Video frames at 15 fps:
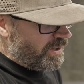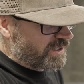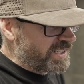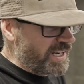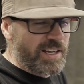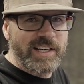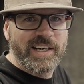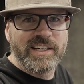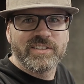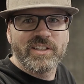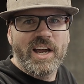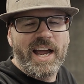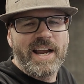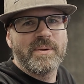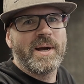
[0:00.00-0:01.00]
looked down and he's
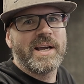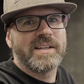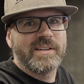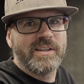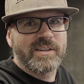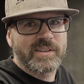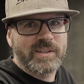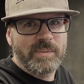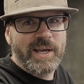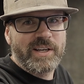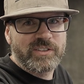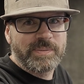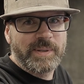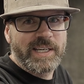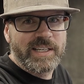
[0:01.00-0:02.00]
like, "Hey, wait, look, the
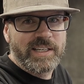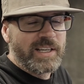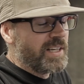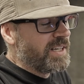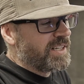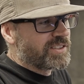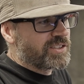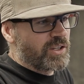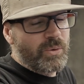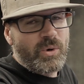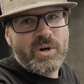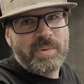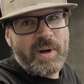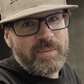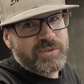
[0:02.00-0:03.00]
belt's spinning." So the
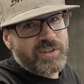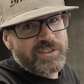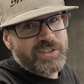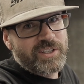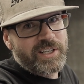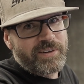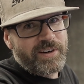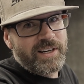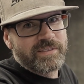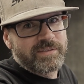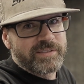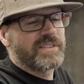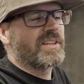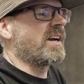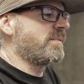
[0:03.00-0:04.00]
water pump's not turning around.
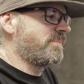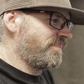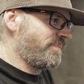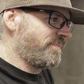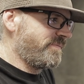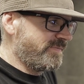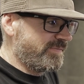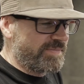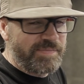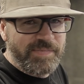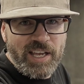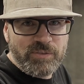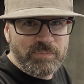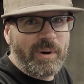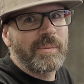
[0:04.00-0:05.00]
So
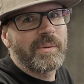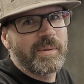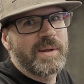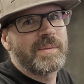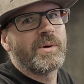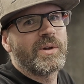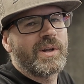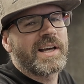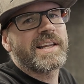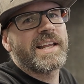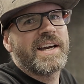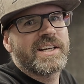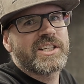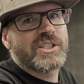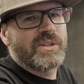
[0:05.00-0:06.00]
that's probably more likely
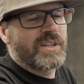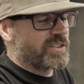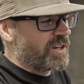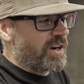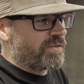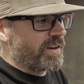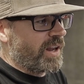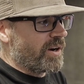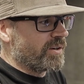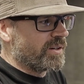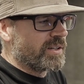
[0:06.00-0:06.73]
our issue. There's no flow.